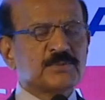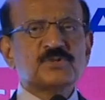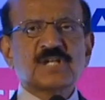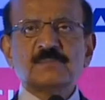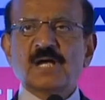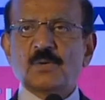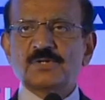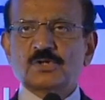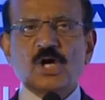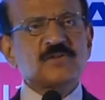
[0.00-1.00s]
you tell me how
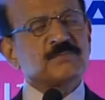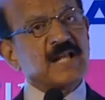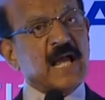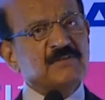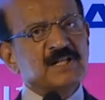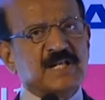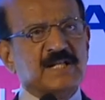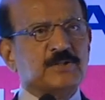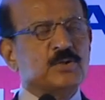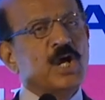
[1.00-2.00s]
it costs, but I will tell
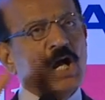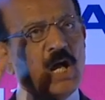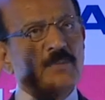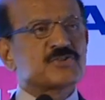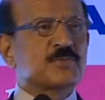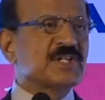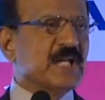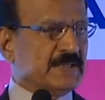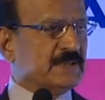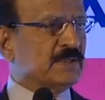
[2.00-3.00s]
you how it's to be done.